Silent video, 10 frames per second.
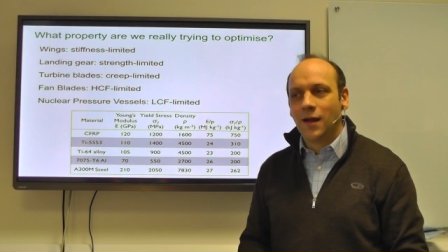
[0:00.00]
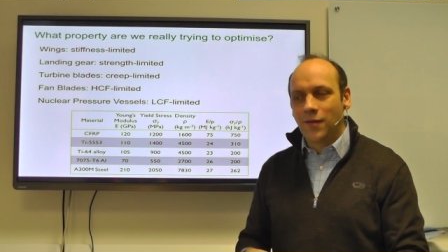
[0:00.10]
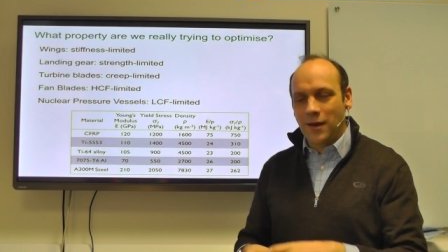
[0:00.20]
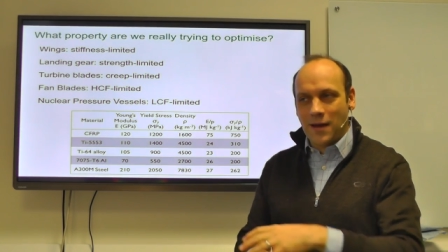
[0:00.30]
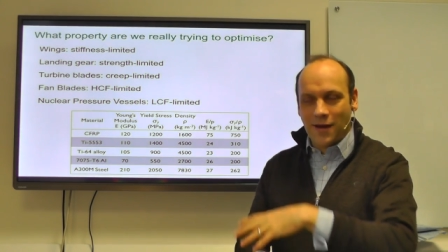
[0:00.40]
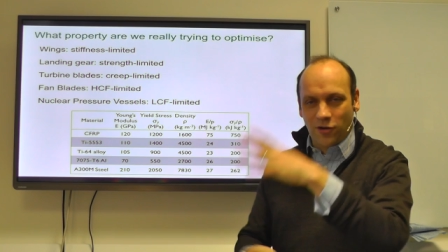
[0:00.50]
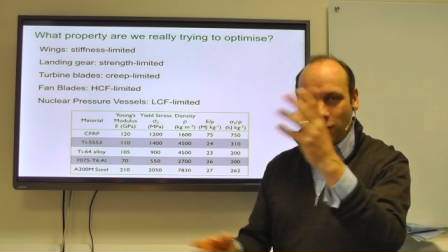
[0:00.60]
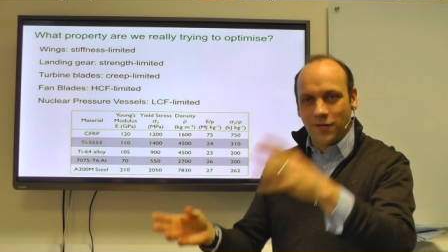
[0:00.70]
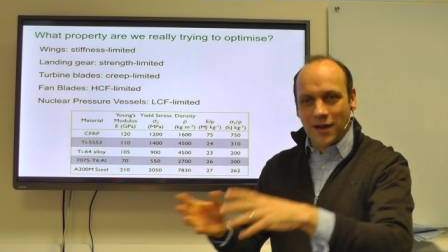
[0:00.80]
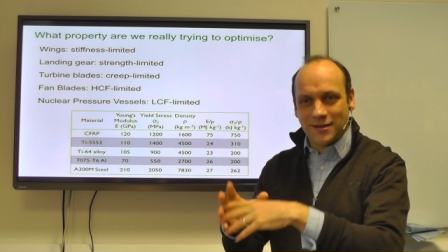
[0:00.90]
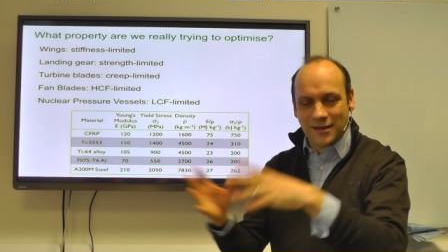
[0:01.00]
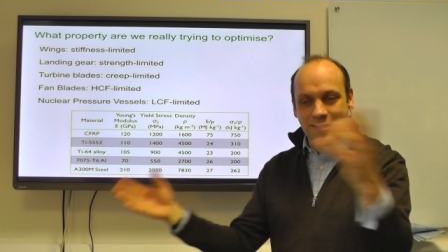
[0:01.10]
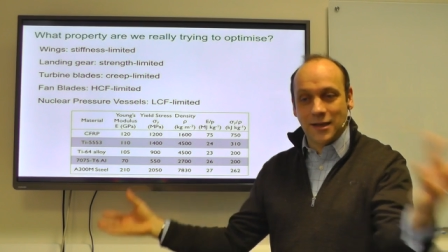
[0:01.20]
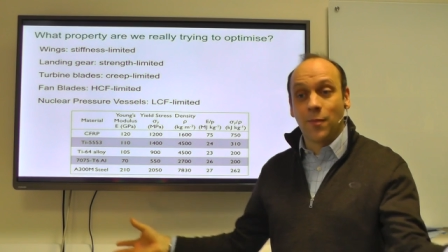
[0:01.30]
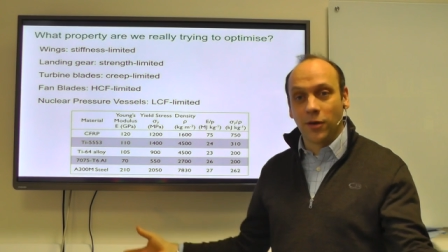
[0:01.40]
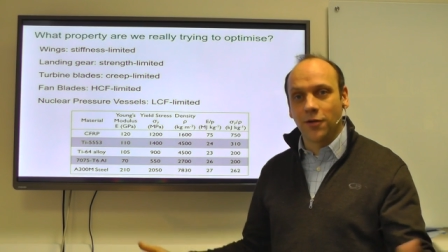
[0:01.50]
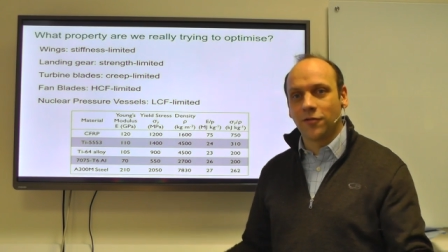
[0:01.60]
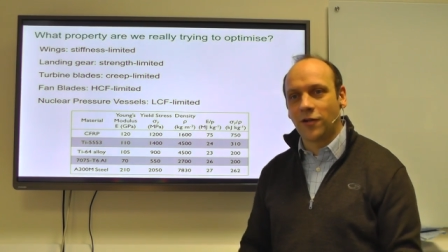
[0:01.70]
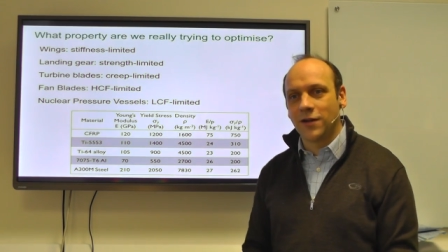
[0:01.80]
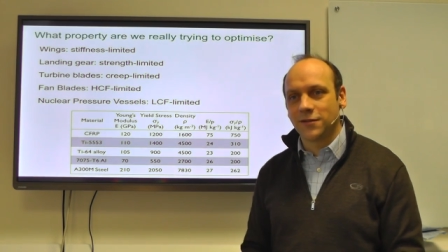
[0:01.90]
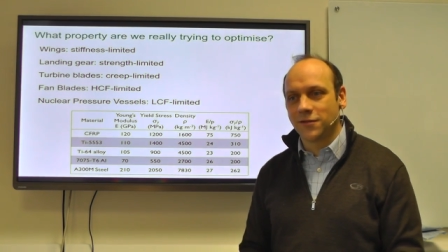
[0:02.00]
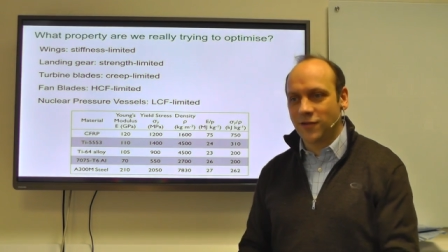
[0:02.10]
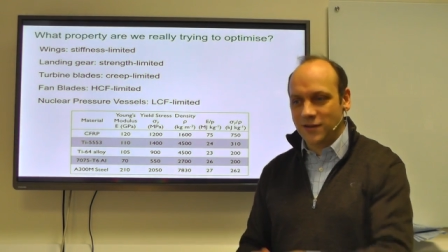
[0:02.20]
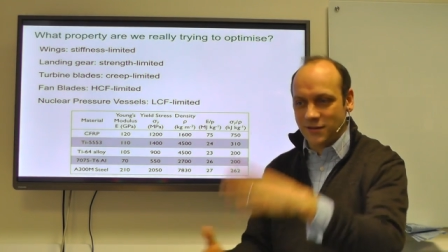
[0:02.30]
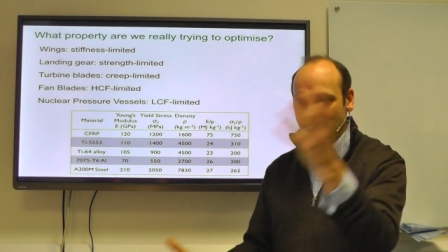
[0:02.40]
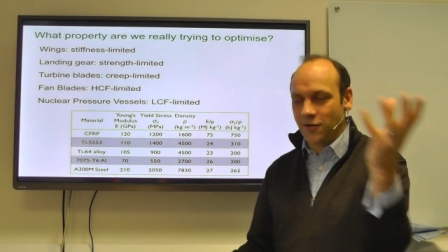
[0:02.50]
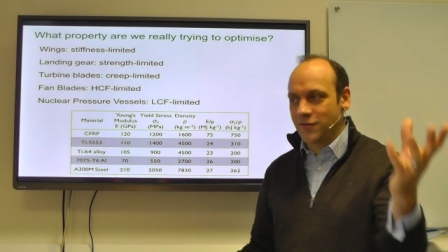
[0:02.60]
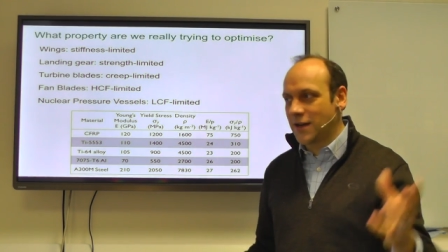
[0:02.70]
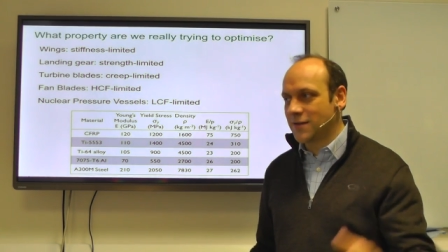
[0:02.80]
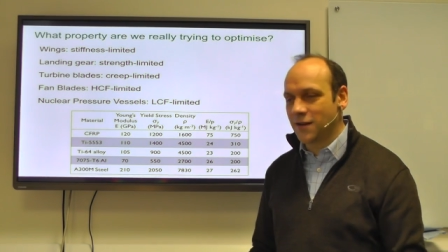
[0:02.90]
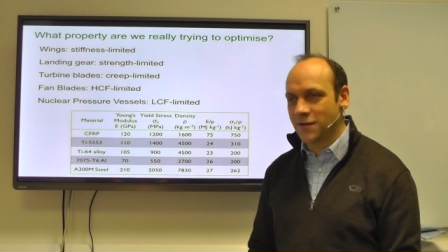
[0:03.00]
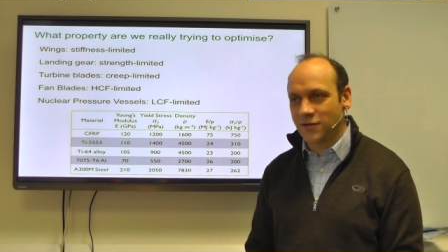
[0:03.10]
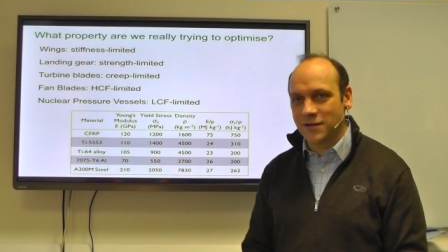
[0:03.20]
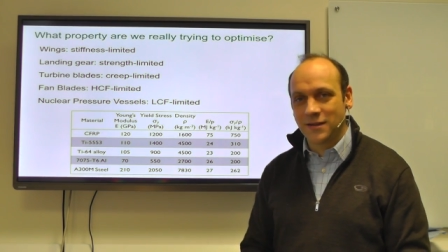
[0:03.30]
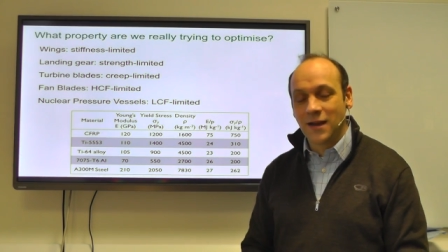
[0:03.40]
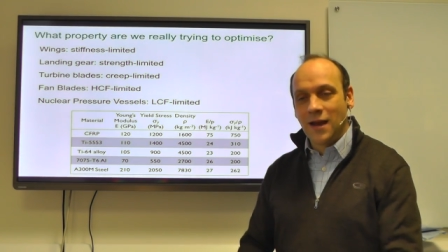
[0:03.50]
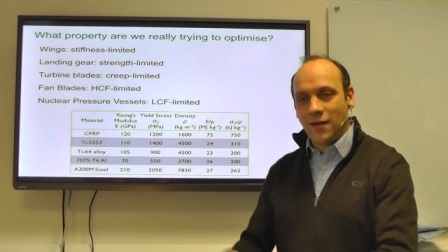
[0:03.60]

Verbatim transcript: they have a lot that sets up a lot of triaxial stresses, a lot of tensile stresses.